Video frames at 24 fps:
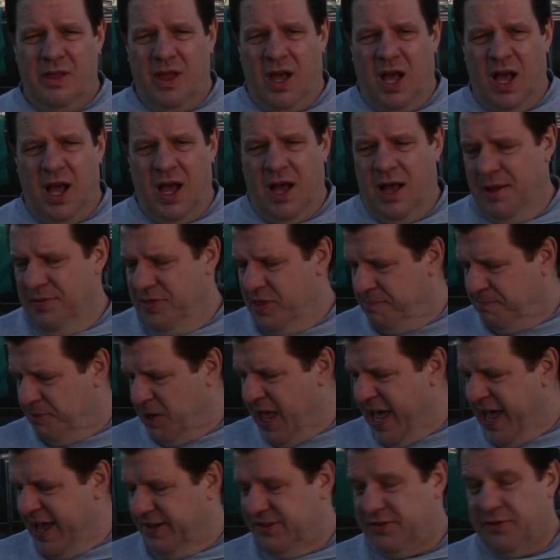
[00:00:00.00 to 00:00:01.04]
the
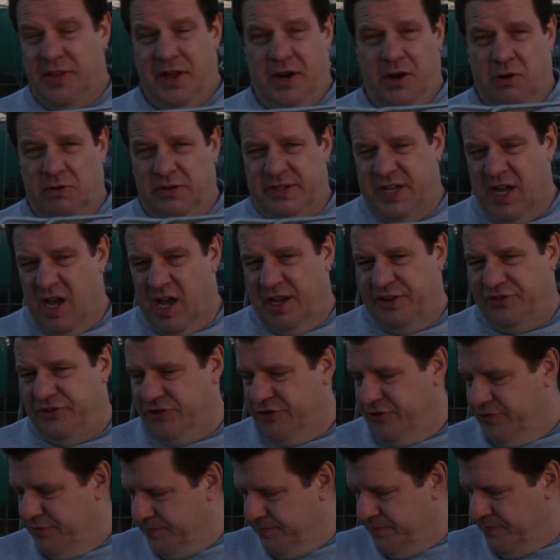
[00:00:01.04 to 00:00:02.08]
plants so they don't
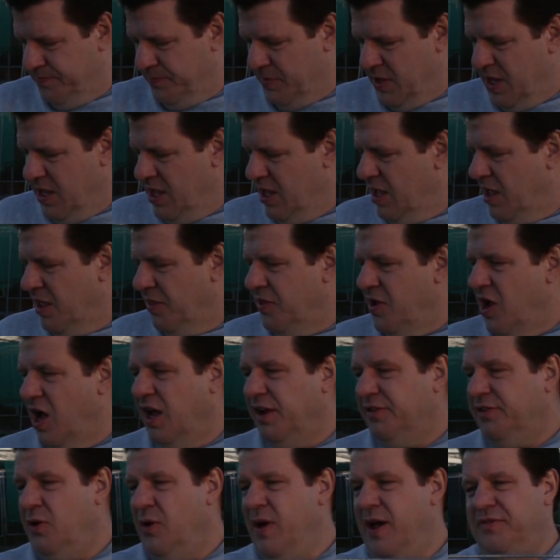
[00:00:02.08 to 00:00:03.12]
touch. They
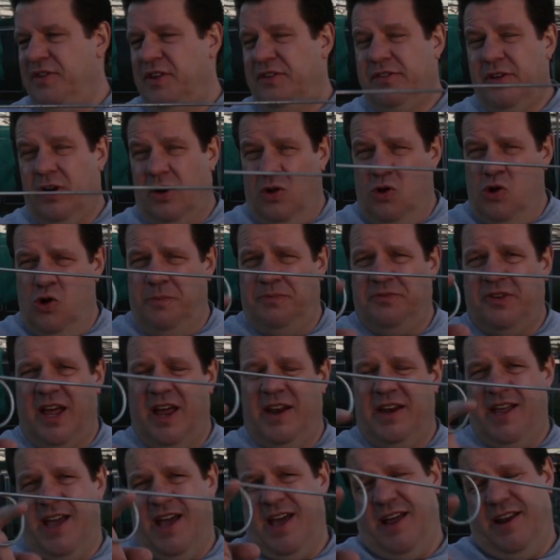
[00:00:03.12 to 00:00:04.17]
also have these little hoops
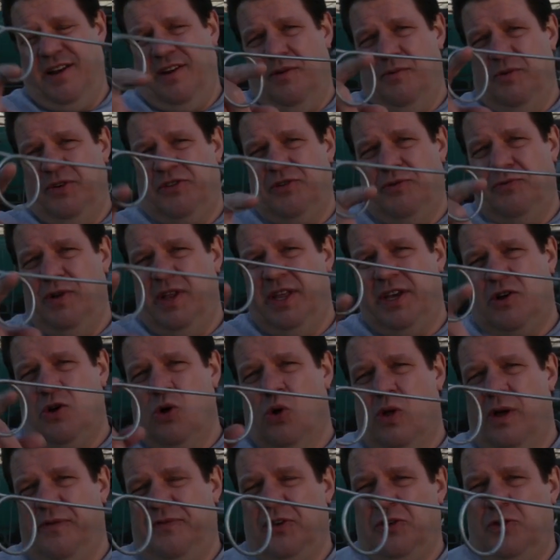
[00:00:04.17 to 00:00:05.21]
on the end, which are really
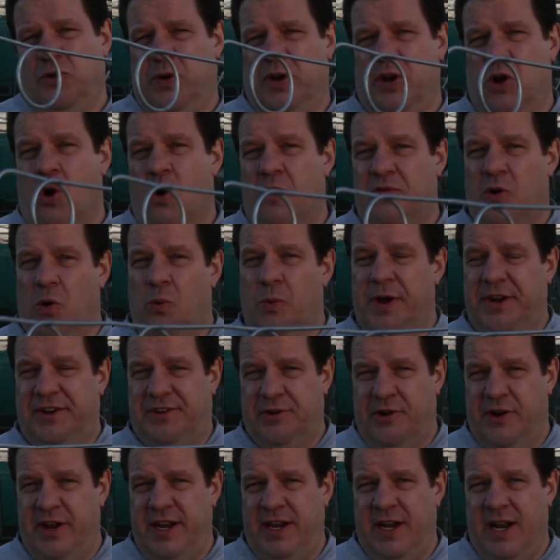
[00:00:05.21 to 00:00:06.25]
cool if you're doing
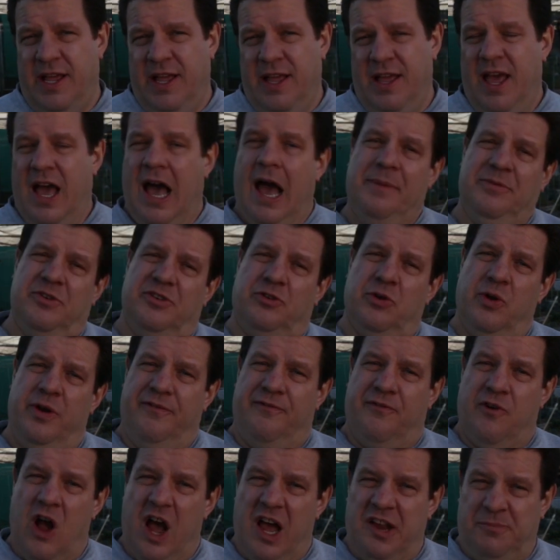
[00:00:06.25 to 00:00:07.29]
overwintering. I'm just doing
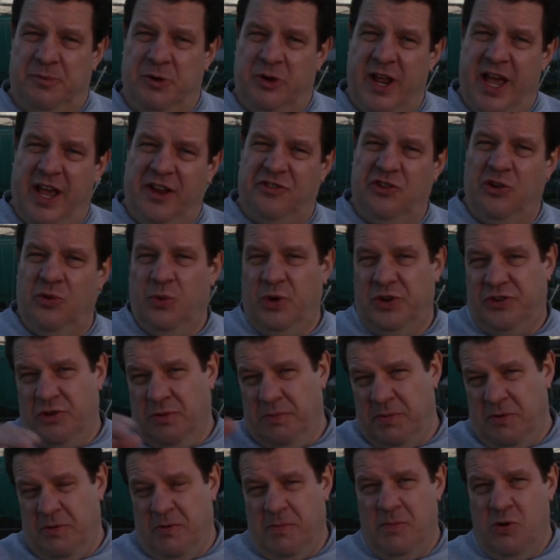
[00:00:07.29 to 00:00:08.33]
frost protection, which
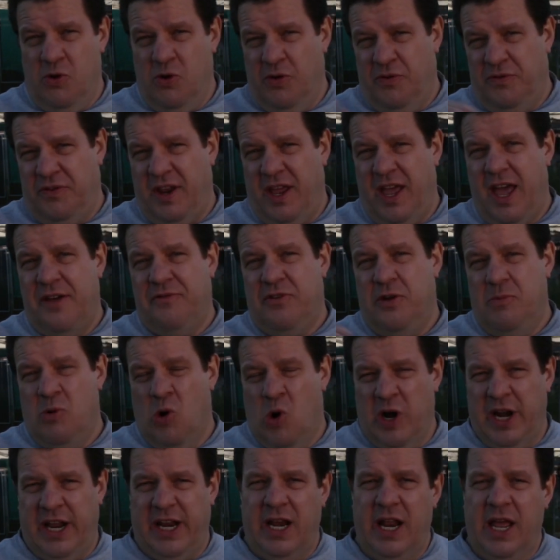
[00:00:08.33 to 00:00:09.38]
will be removed every
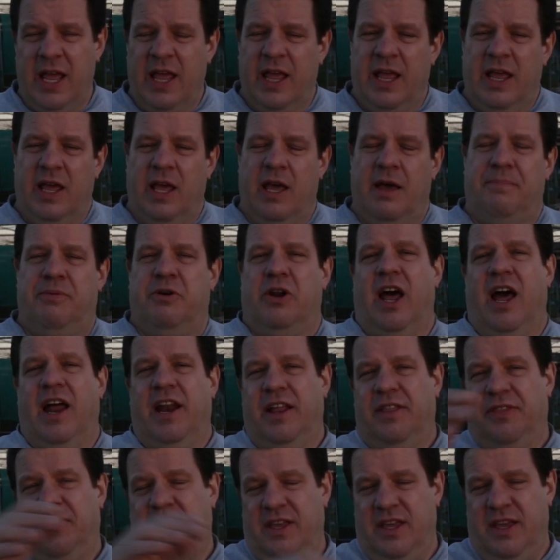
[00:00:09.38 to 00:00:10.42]
morning and put
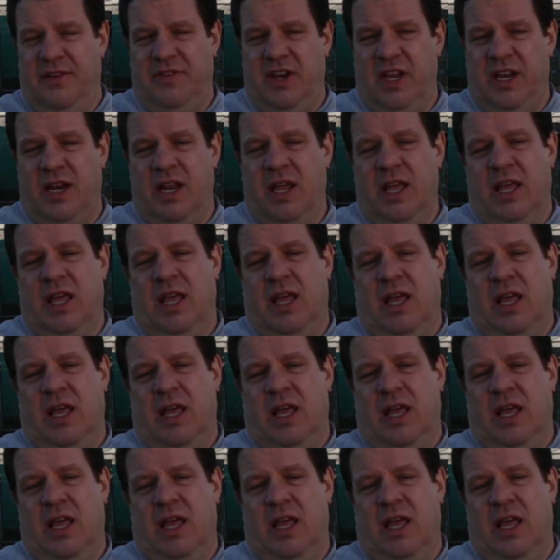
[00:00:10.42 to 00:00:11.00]
on at the evening.